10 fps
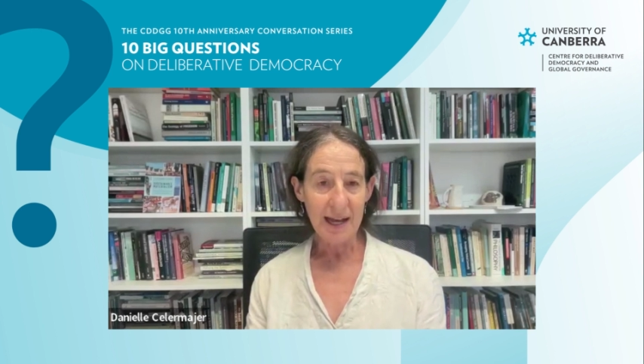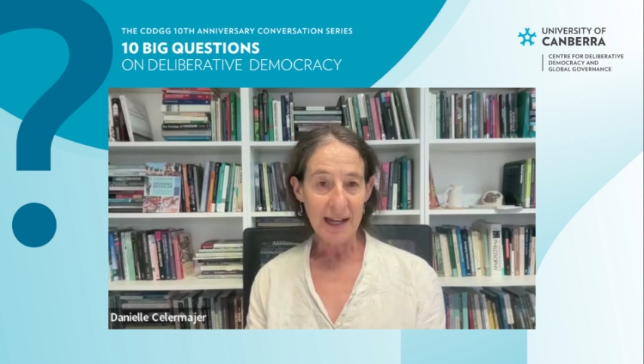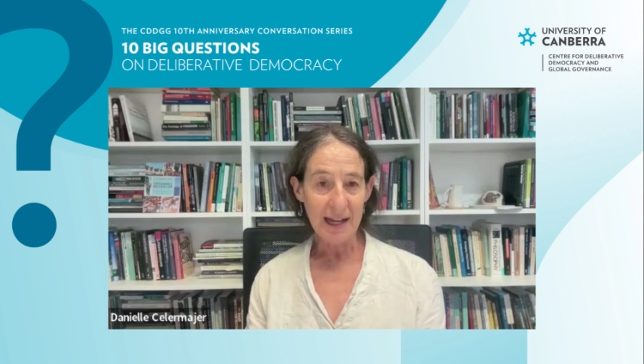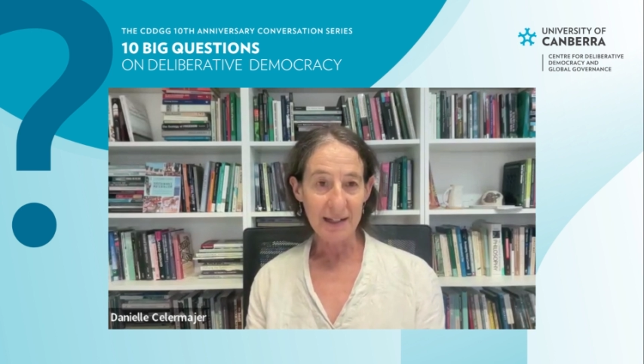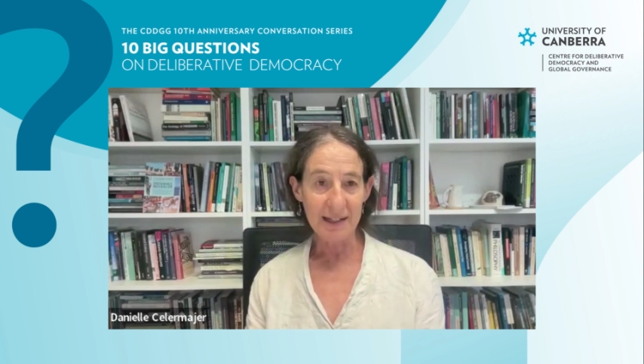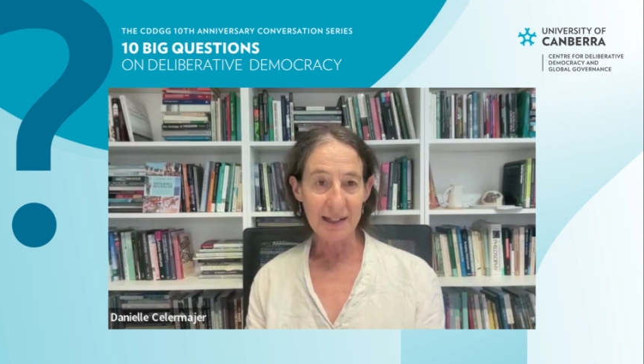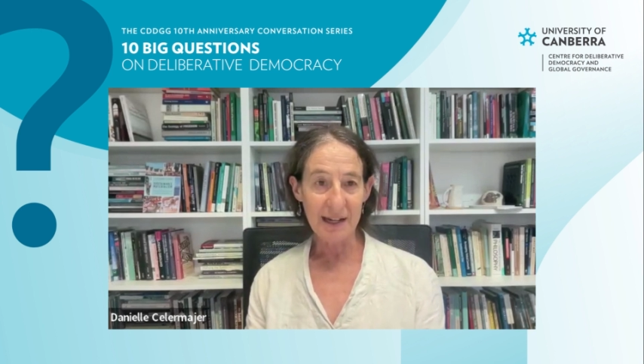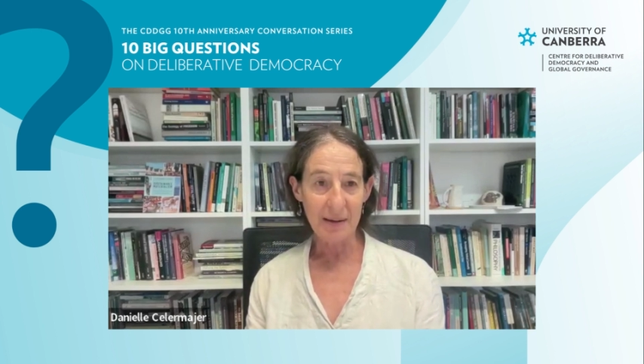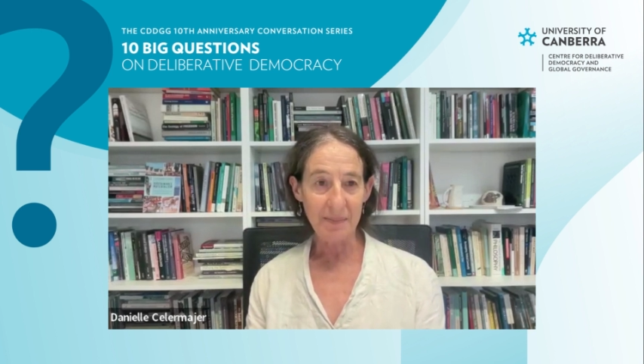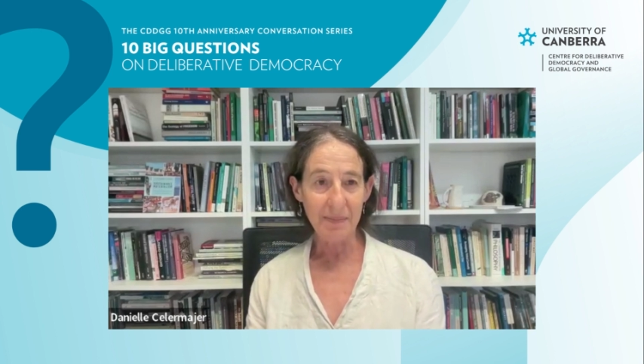
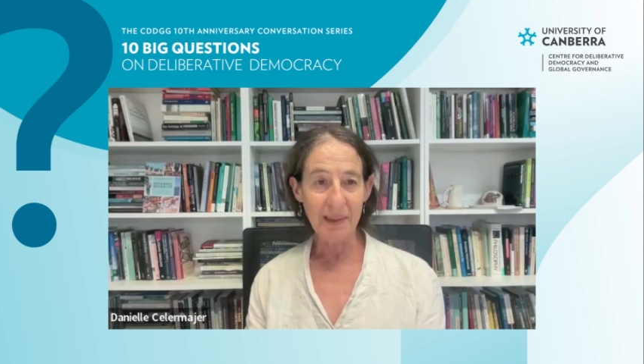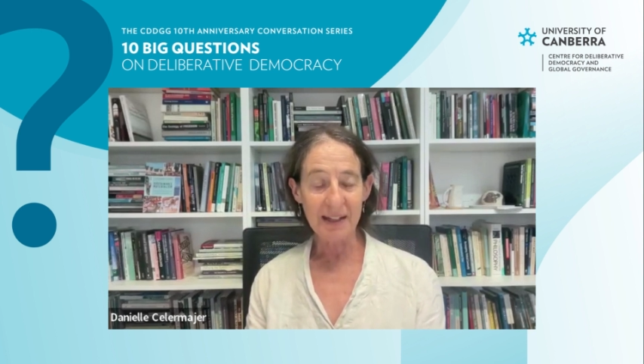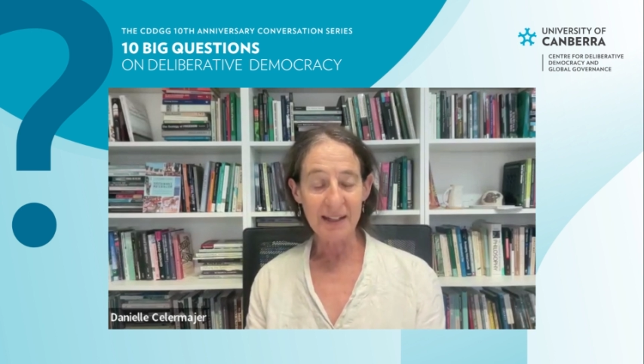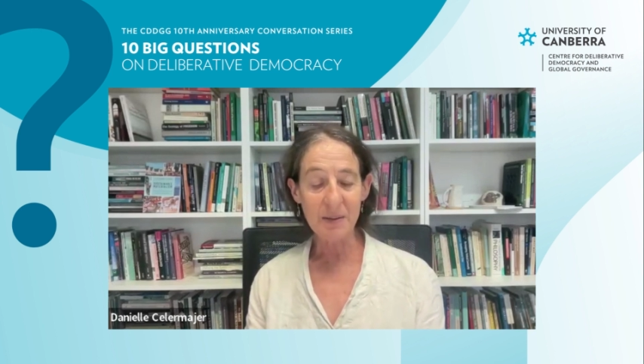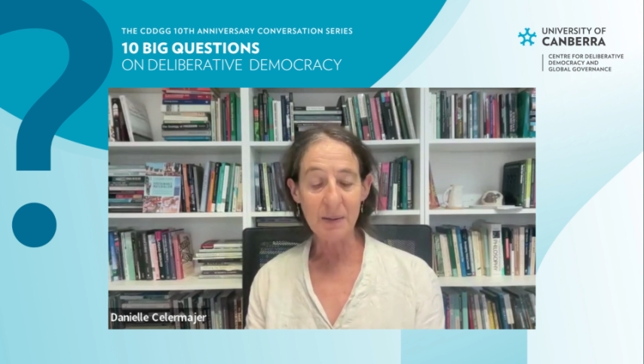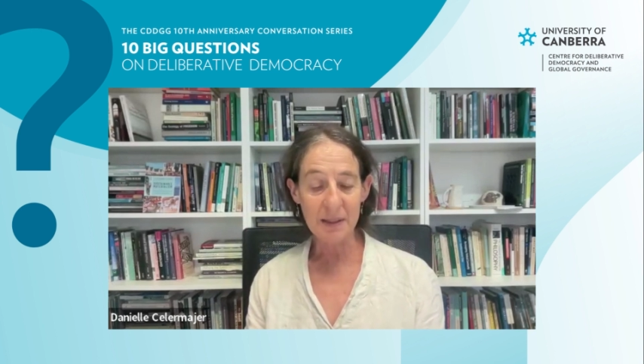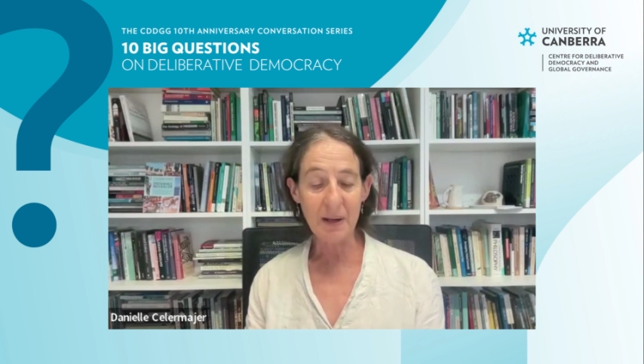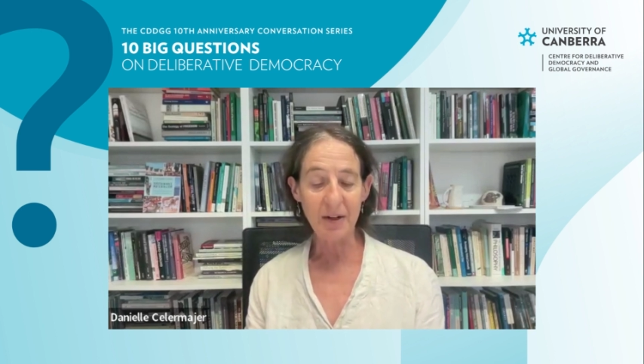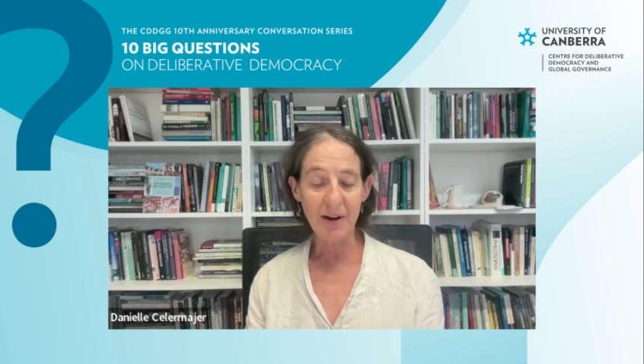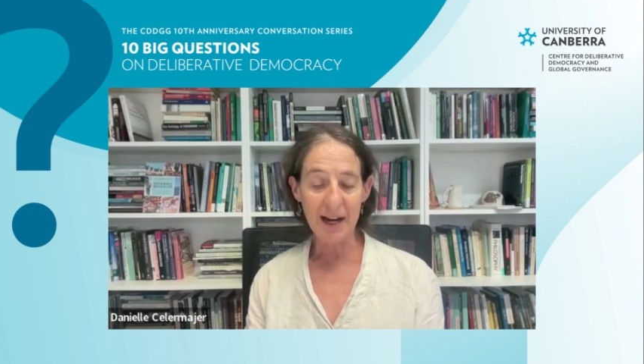and express
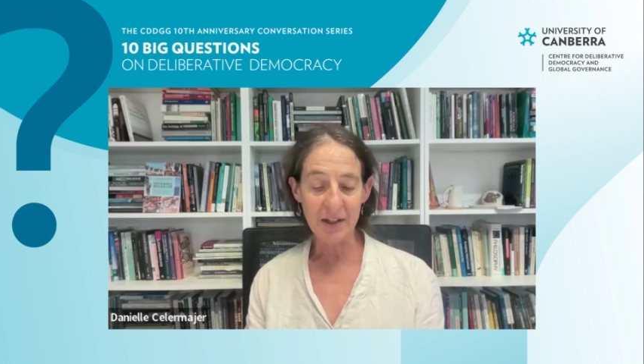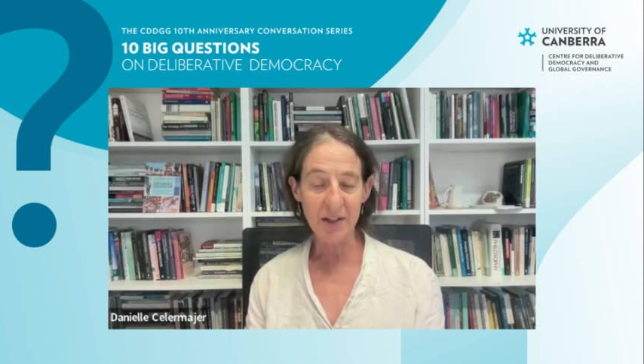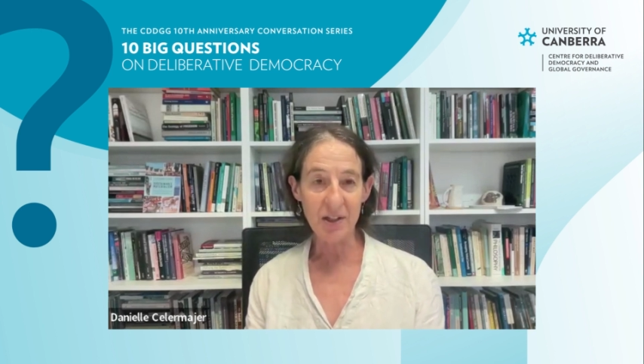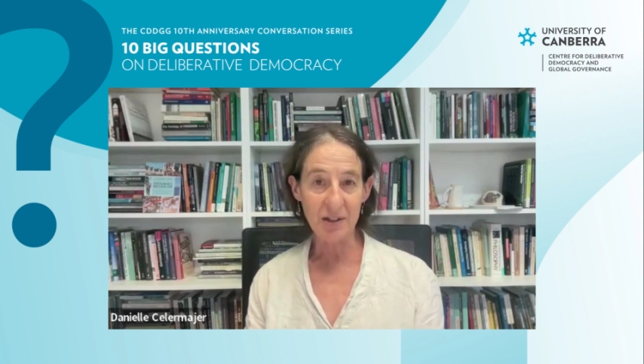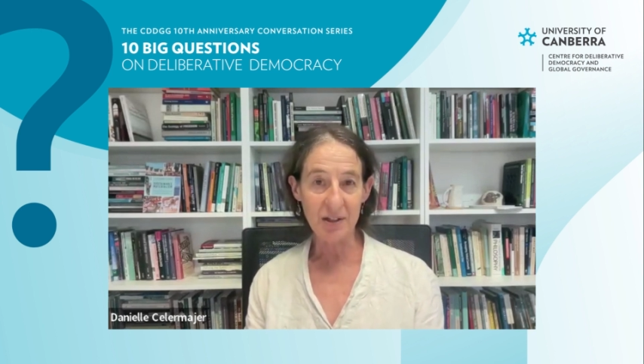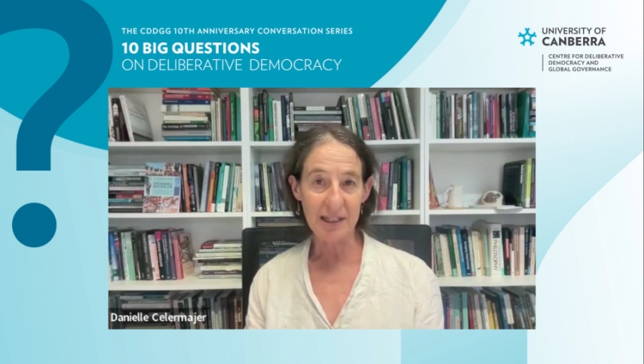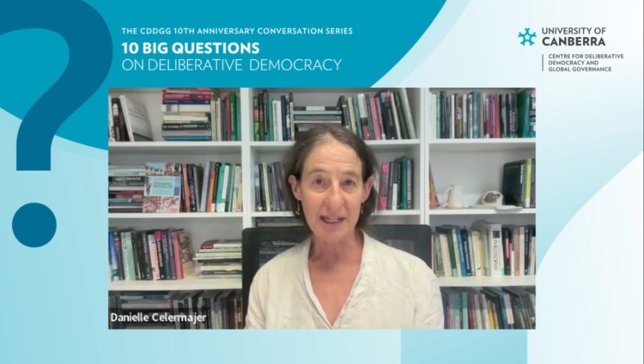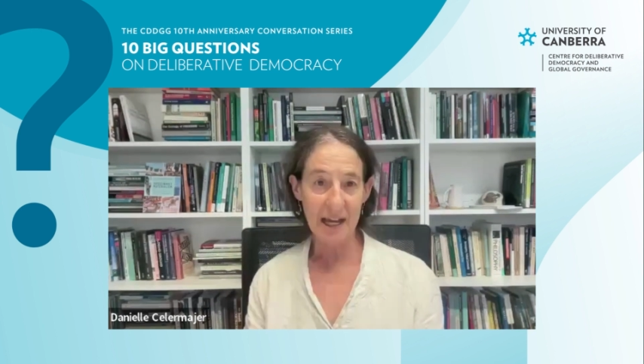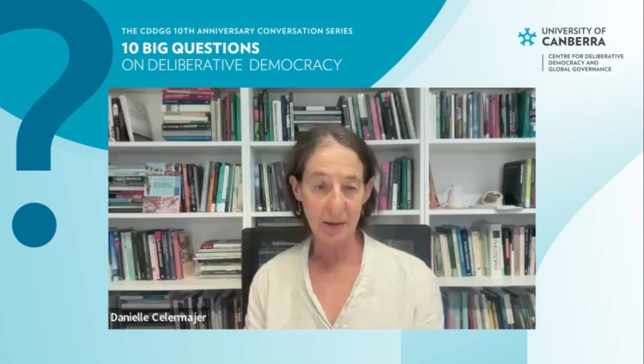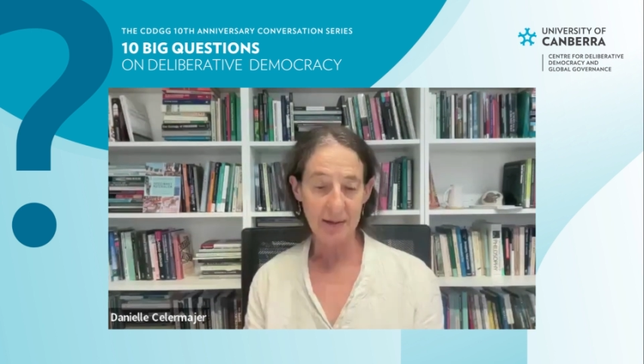my gratitude
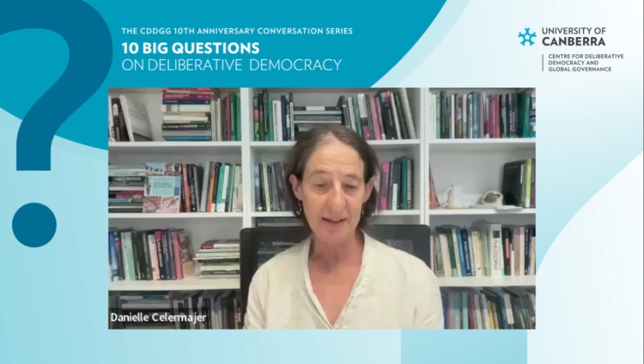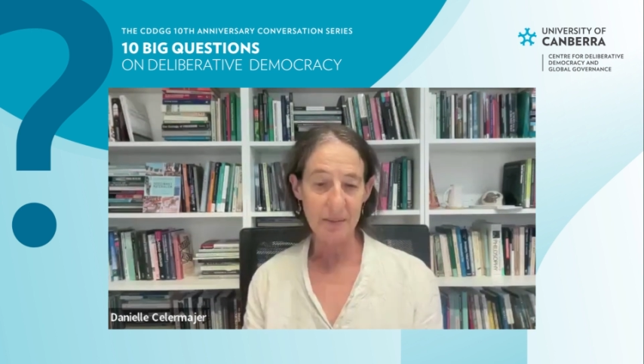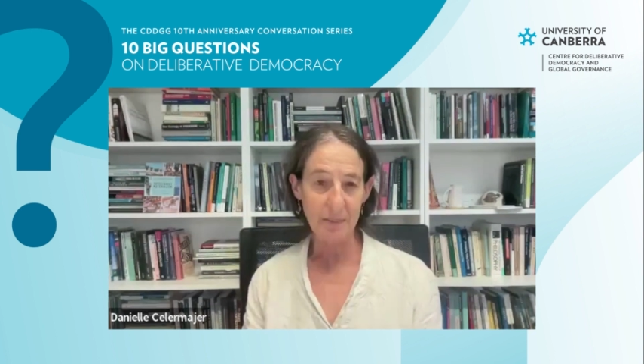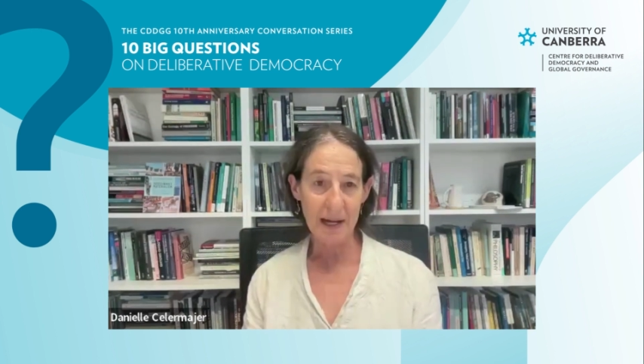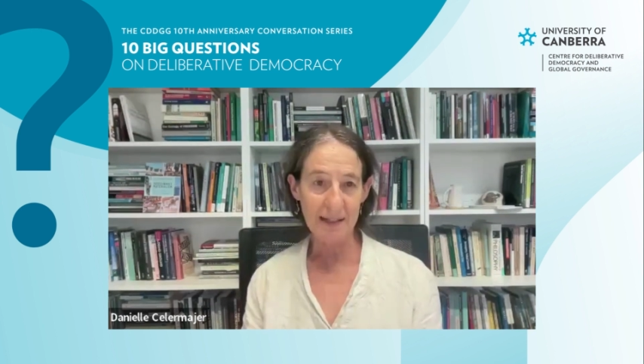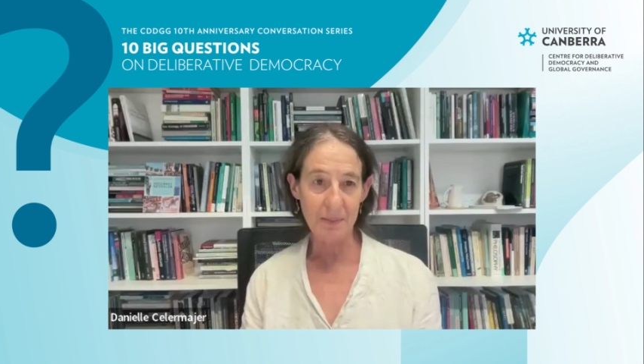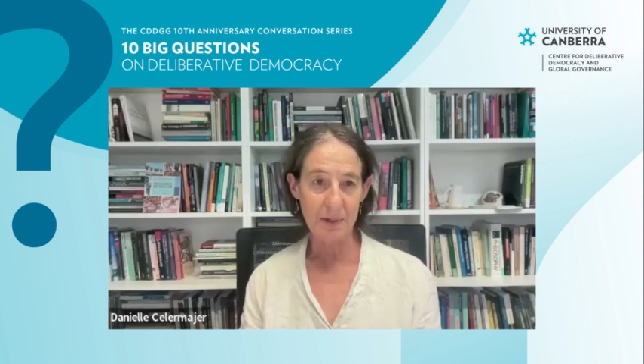to elders past,